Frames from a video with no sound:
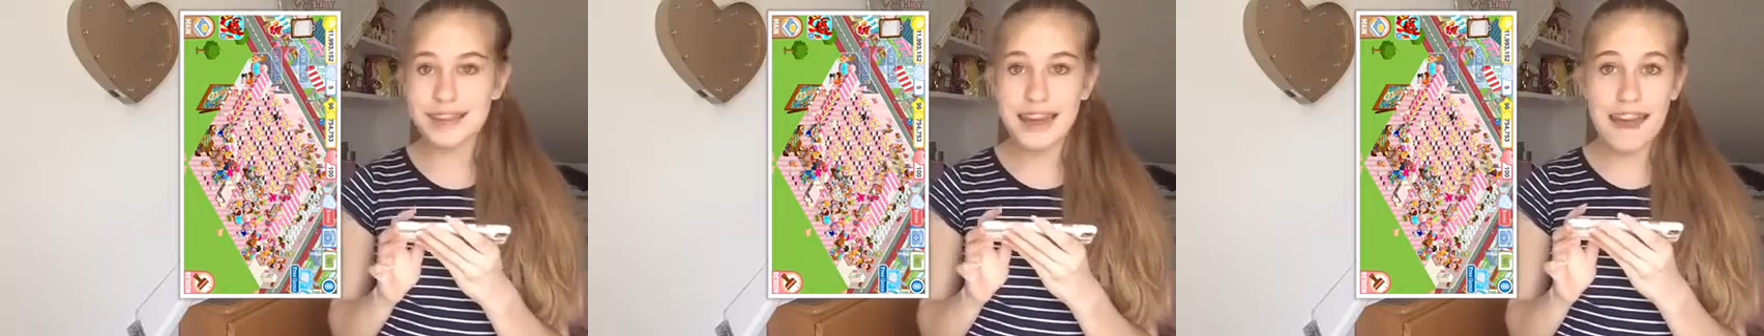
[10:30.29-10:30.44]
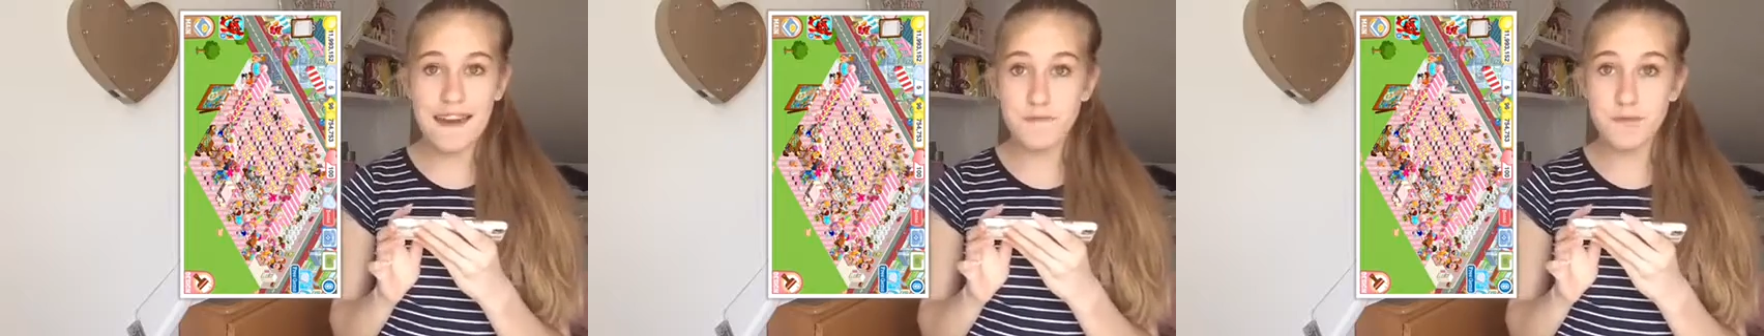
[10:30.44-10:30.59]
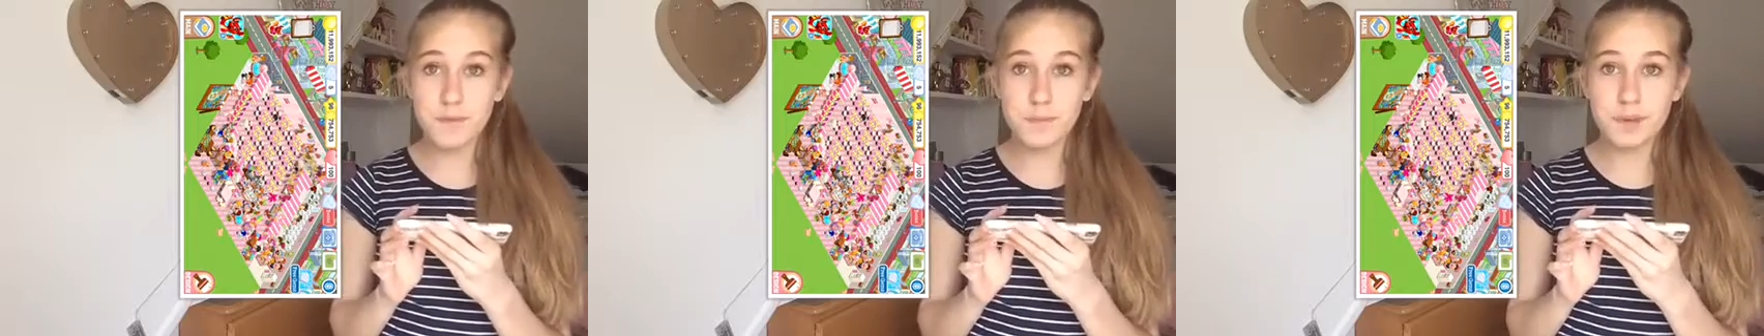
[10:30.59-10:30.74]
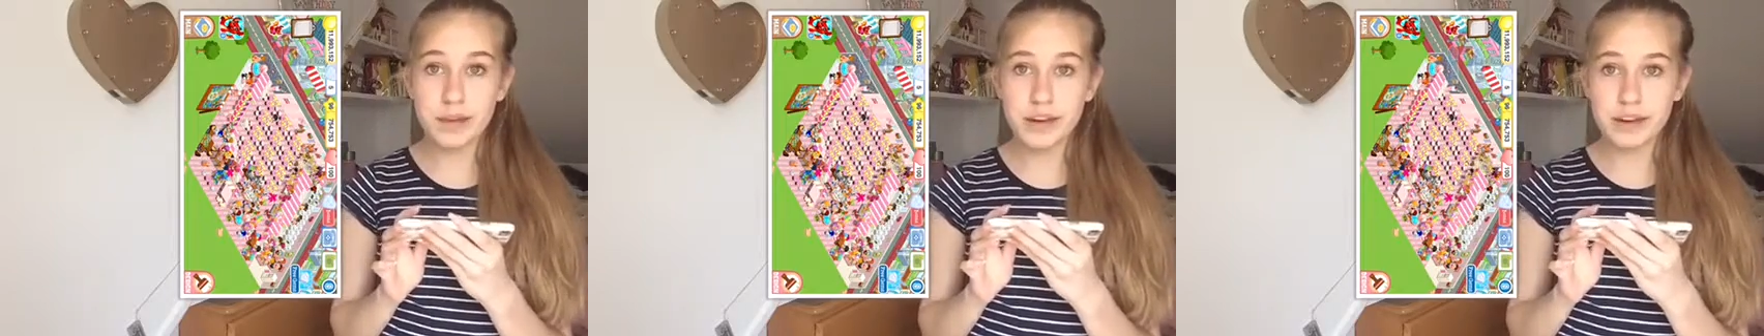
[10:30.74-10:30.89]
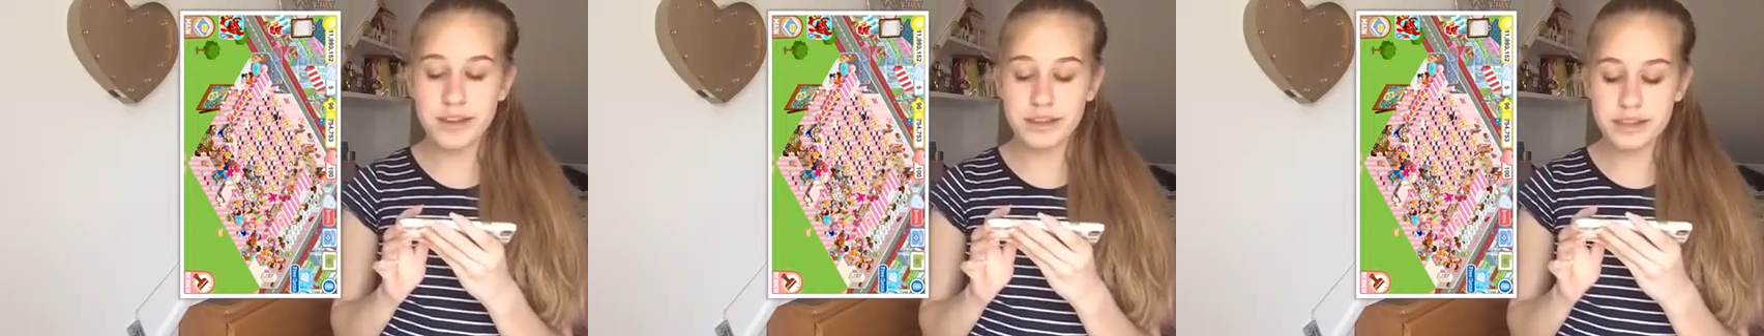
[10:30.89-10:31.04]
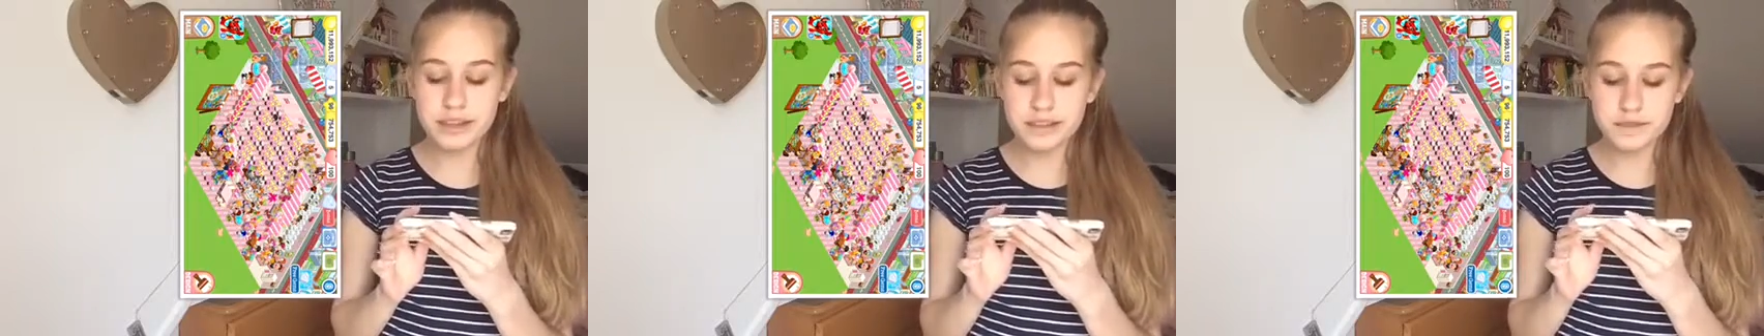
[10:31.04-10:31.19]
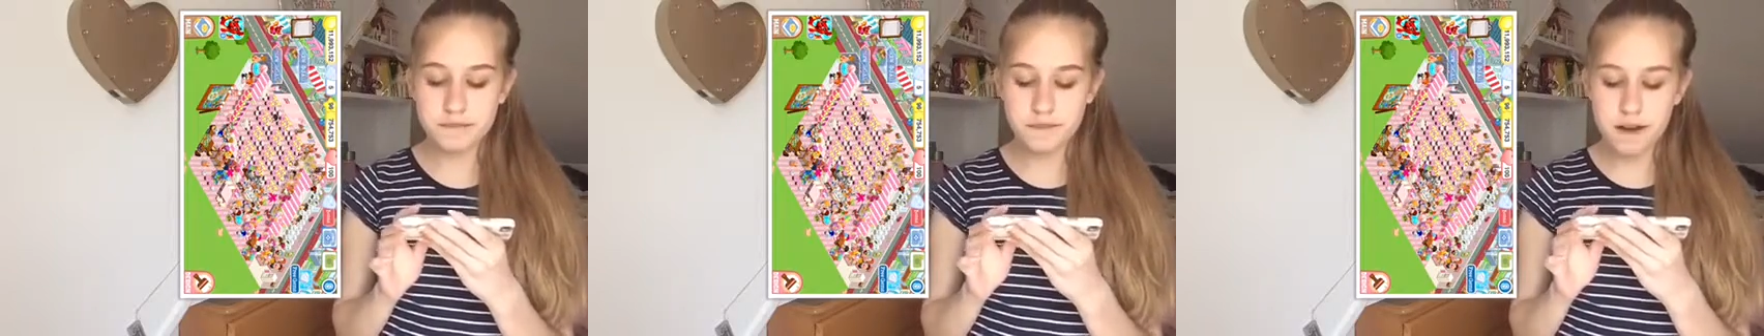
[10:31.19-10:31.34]
I haven't been on
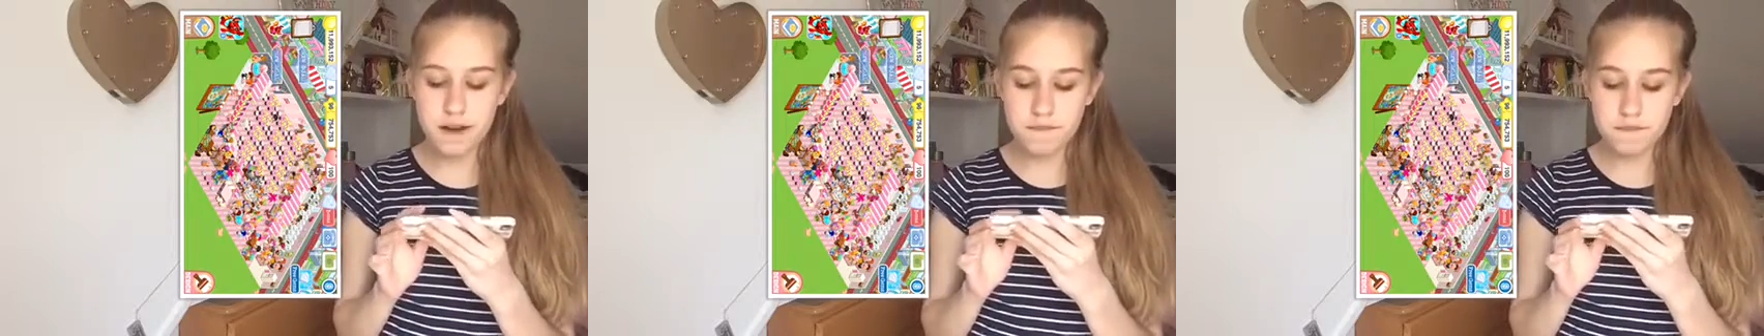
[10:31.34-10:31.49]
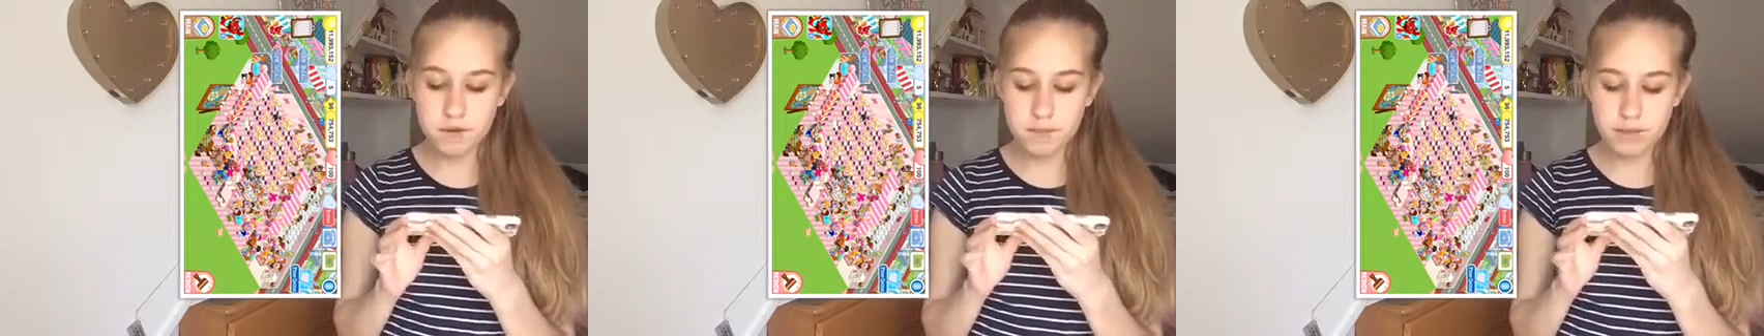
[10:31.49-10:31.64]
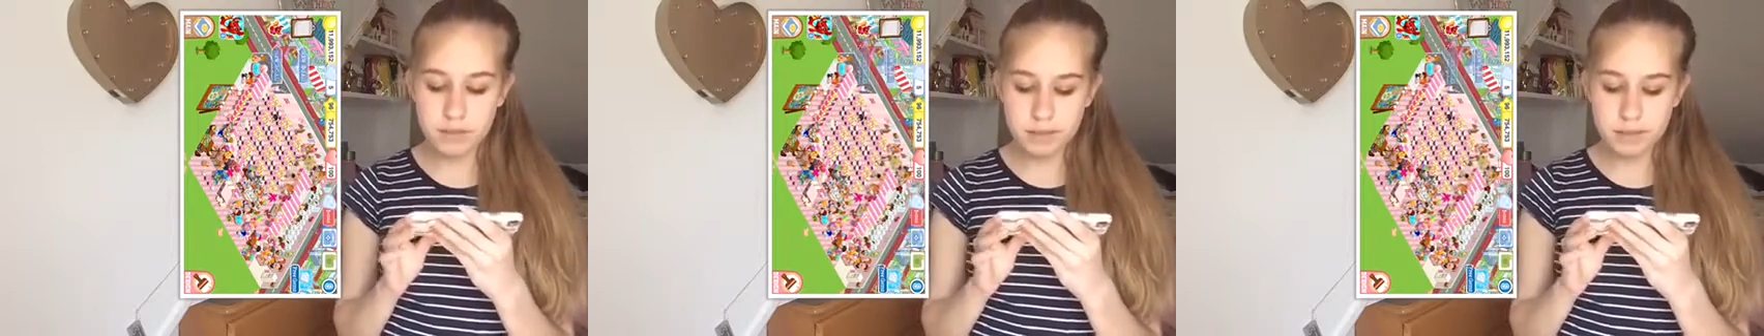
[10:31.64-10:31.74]
this in forever.